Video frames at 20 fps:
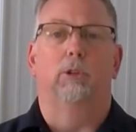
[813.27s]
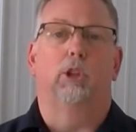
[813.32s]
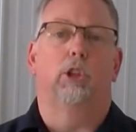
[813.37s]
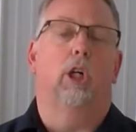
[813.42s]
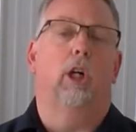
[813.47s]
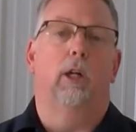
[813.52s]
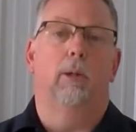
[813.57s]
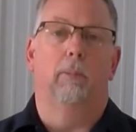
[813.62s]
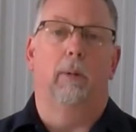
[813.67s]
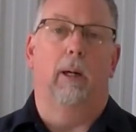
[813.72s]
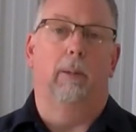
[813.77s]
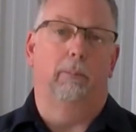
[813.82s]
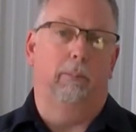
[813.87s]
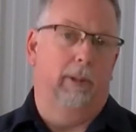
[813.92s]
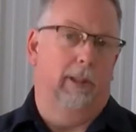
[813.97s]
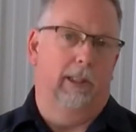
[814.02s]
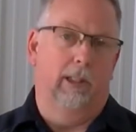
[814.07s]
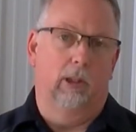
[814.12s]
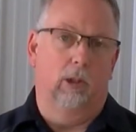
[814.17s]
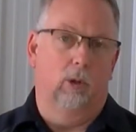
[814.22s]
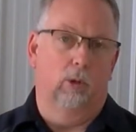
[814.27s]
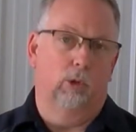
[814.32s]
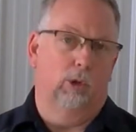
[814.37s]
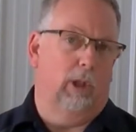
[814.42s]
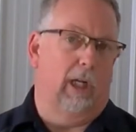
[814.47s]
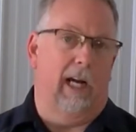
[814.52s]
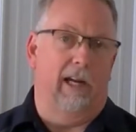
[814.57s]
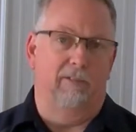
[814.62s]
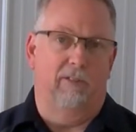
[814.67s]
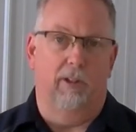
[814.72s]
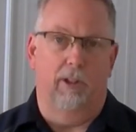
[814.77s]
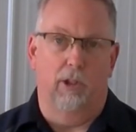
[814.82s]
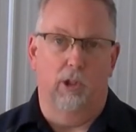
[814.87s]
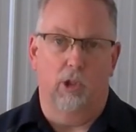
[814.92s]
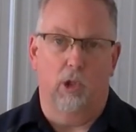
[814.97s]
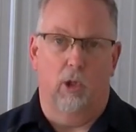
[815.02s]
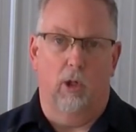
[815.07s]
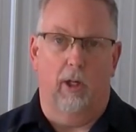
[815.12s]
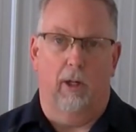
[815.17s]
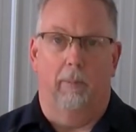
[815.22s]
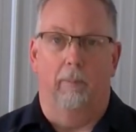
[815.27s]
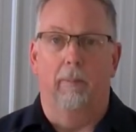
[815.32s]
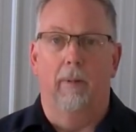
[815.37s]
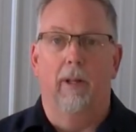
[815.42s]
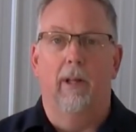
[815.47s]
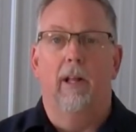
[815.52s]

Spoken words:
start them up and go drive and enjoy them.